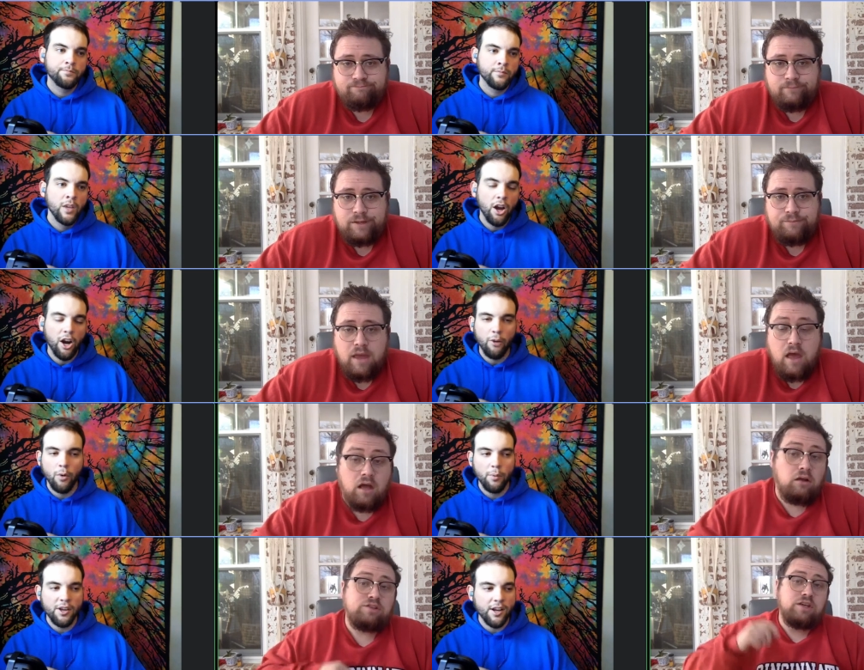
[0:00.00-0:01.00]
Speaker 1: All right. Well, we
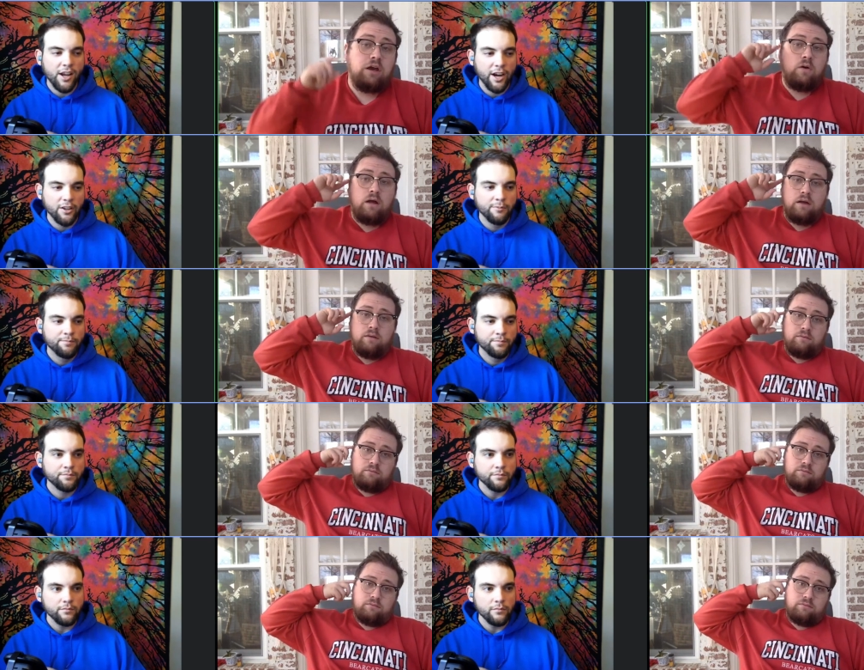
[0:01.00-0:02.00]
can kind of
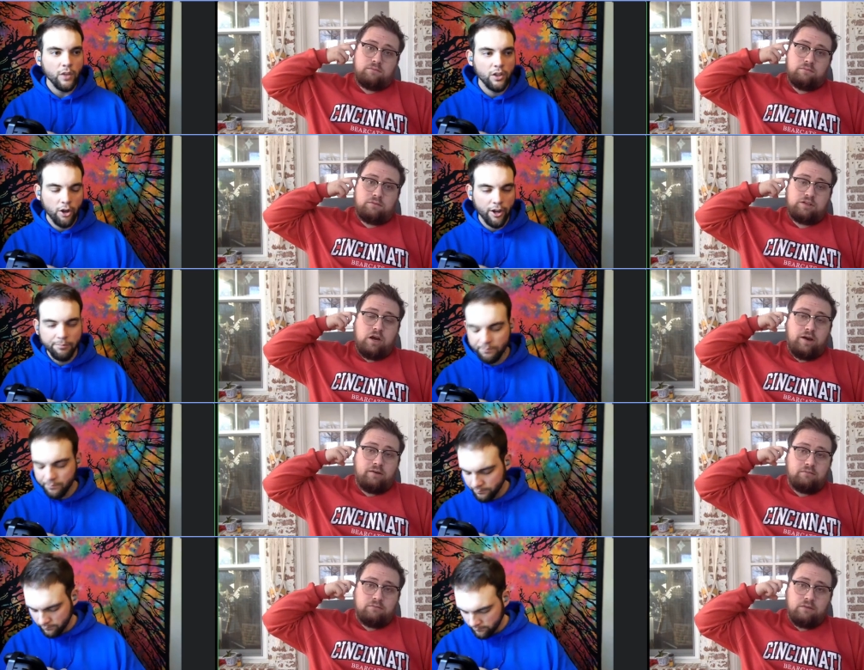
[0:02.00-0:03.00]
go ahead. Sorry.
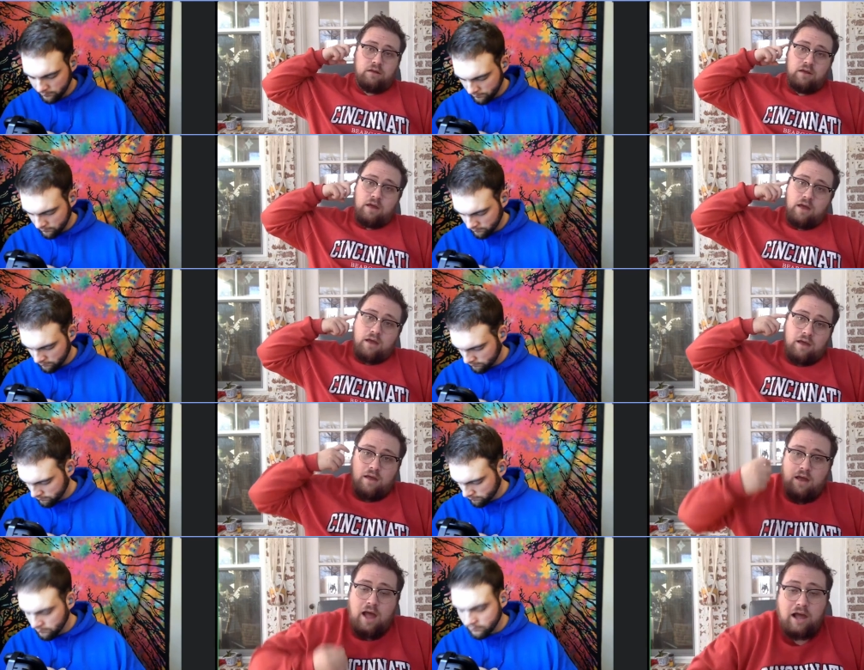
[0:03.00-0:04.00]

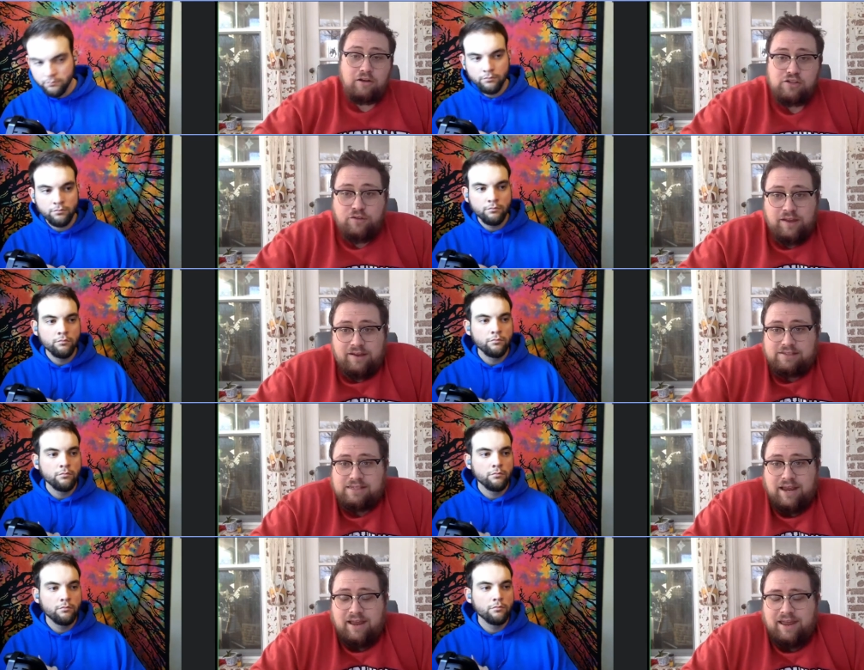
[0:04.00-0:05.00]
I also think
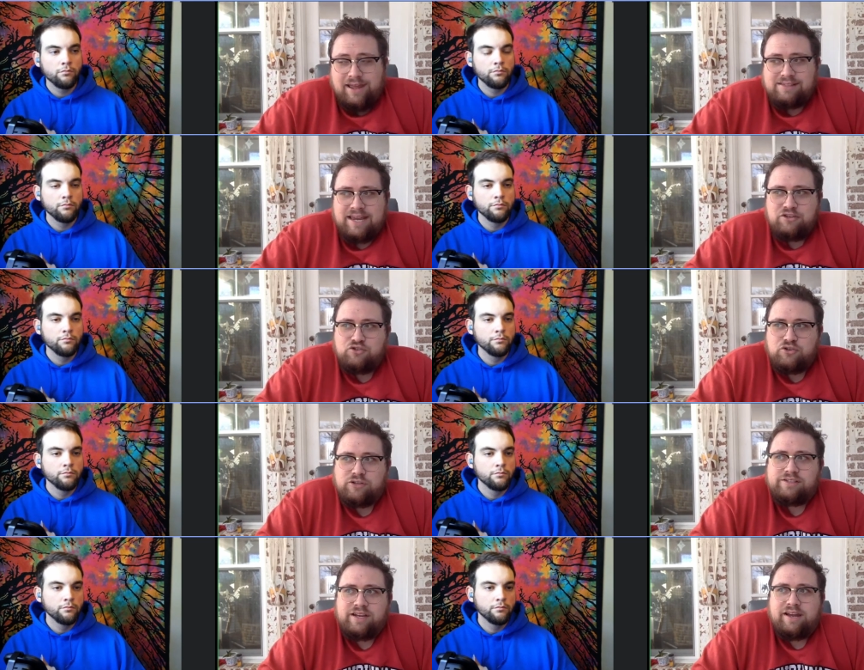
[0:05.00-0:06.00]
it's it's
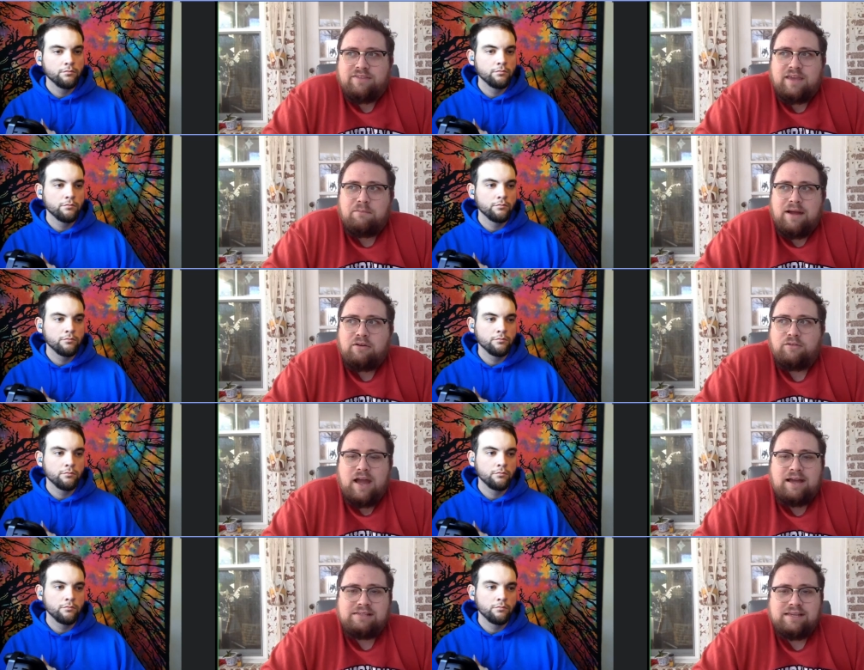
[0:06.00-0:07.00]
interesting the amount of
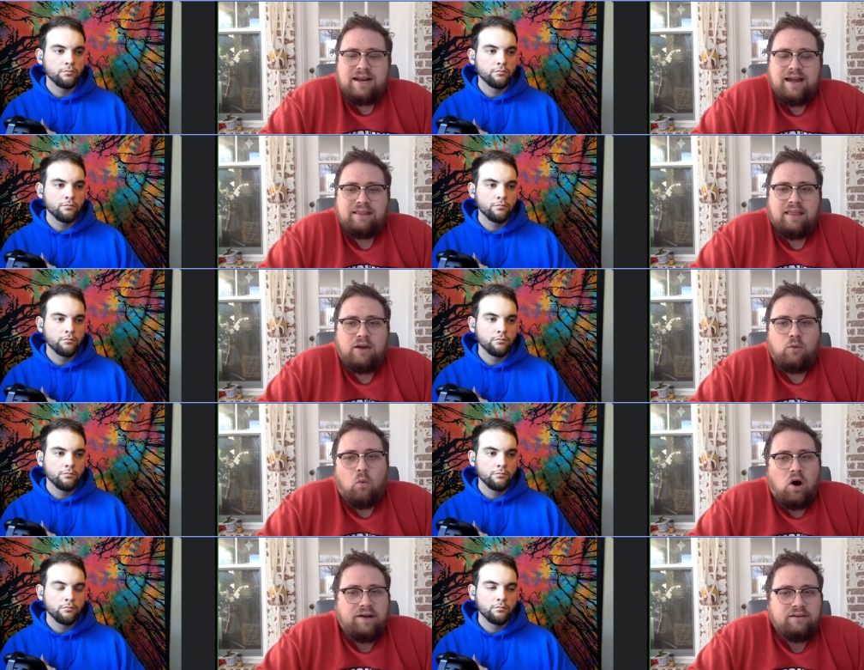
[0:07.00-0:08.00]
guys that had like
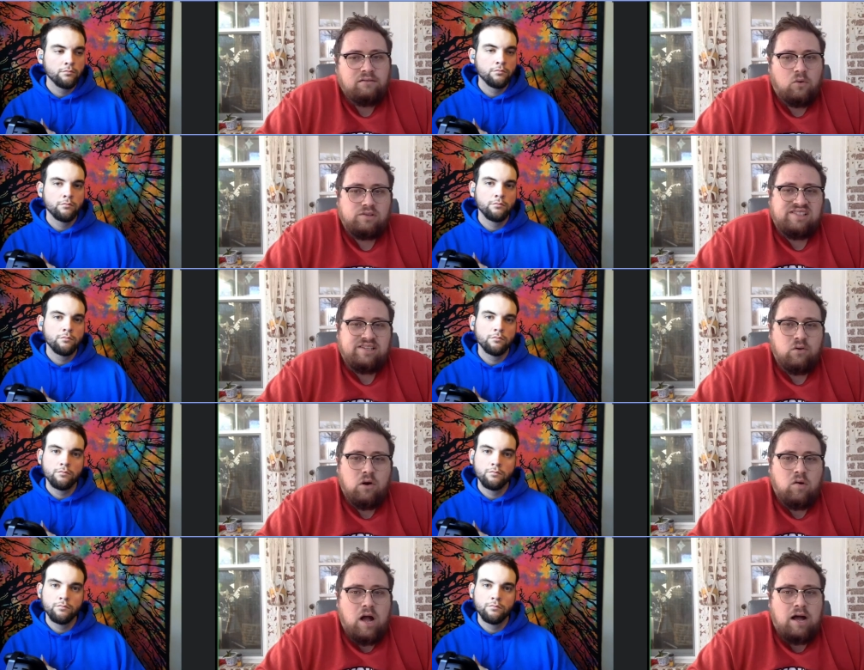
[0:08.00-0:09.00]
one or
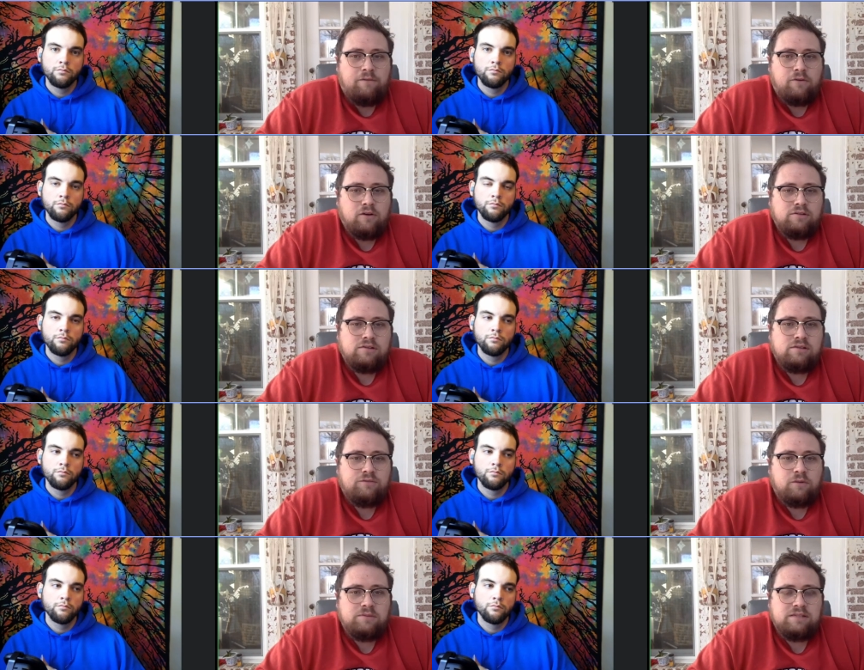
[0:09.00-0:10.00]
zero offers
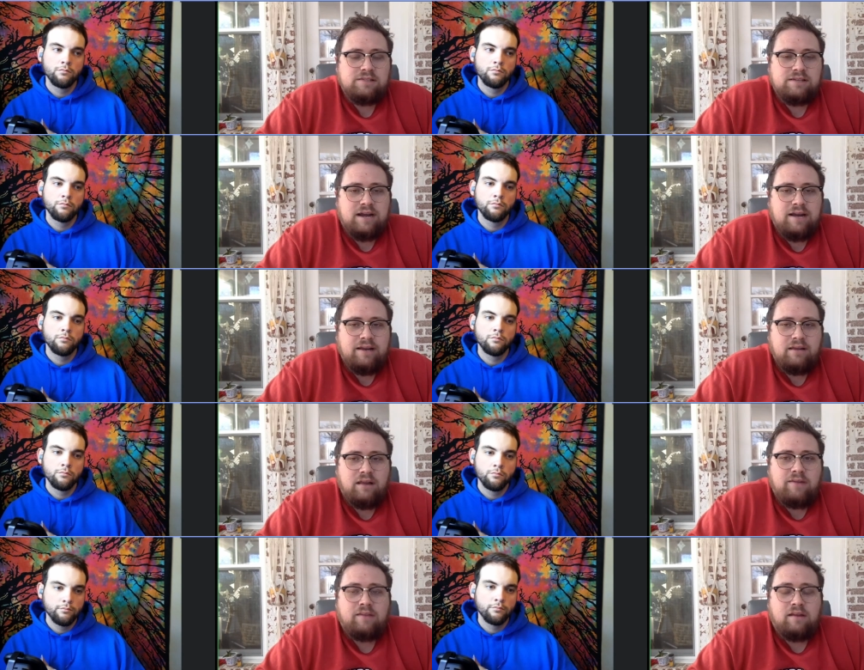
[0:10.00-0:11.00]
from Cincinnati.
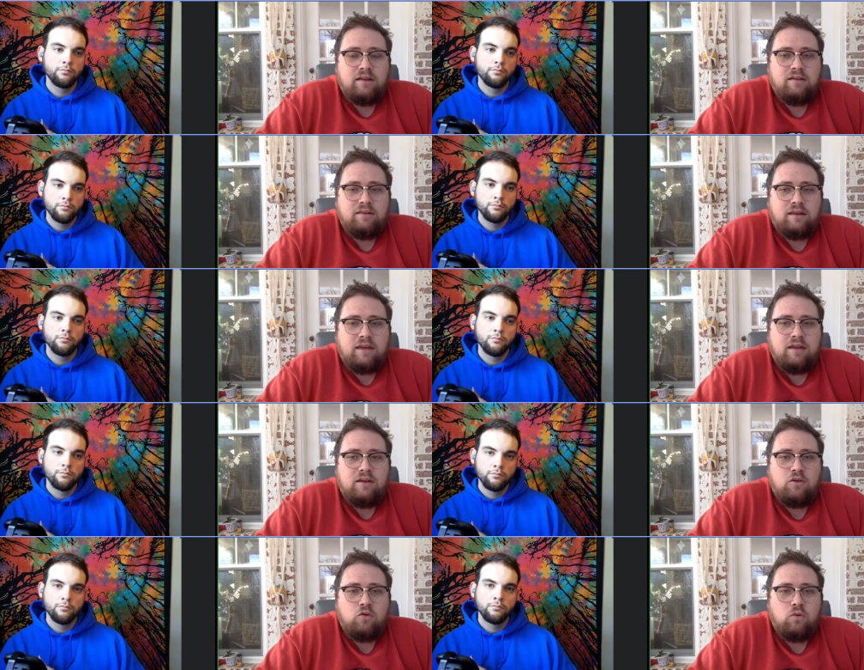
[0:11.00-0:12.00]
Like the the kid
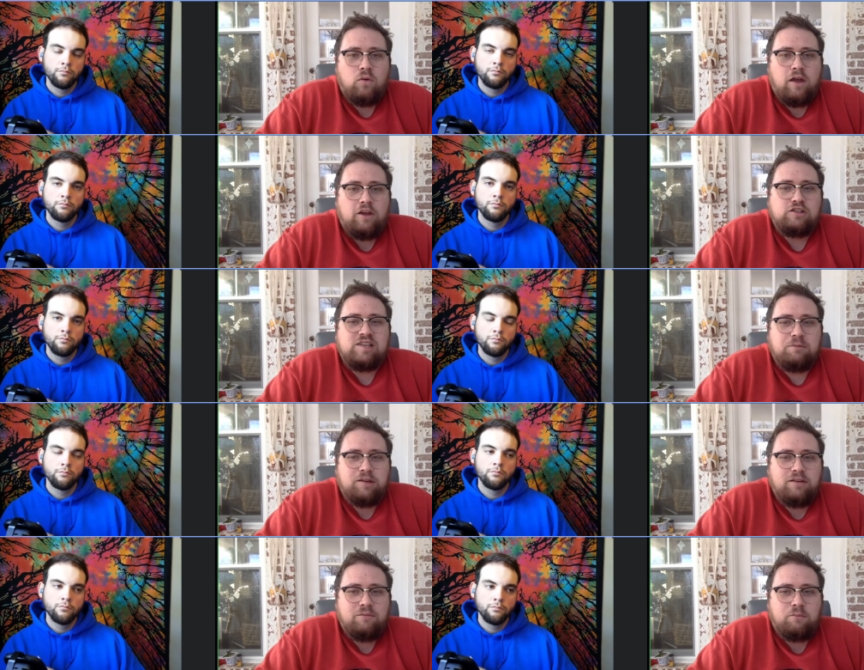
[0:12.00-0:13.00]
who
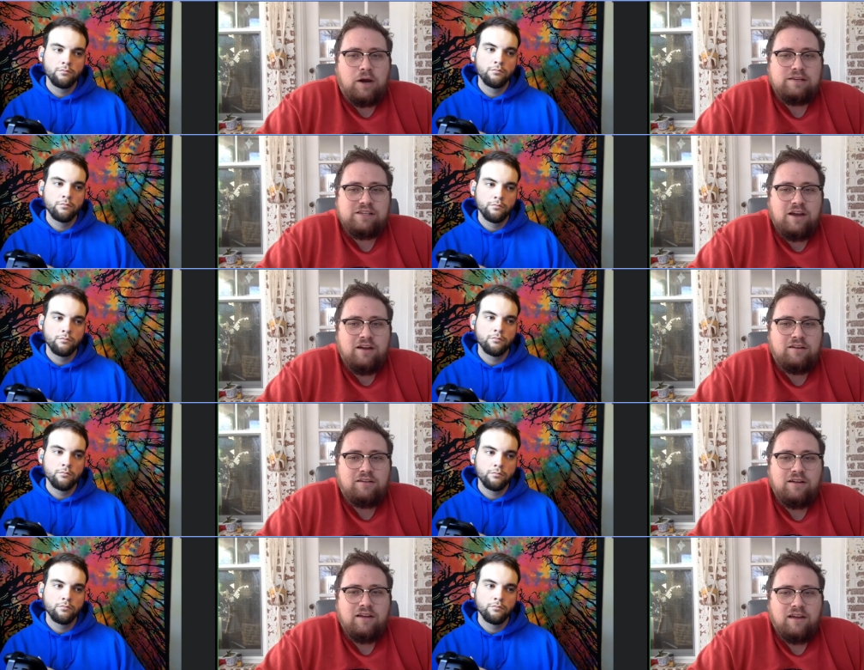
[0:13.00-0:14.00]
intercepted Bryce
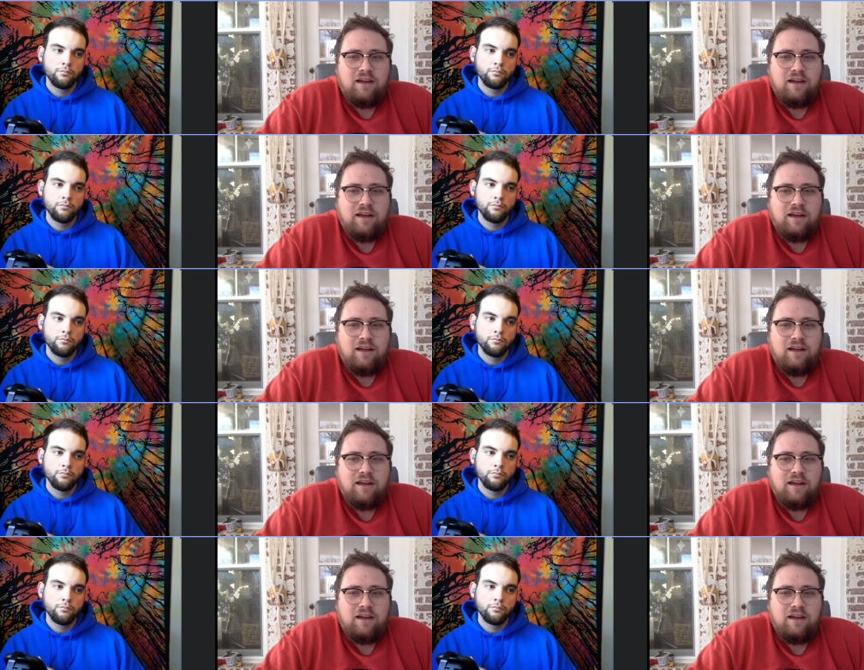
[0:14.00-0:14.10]
Young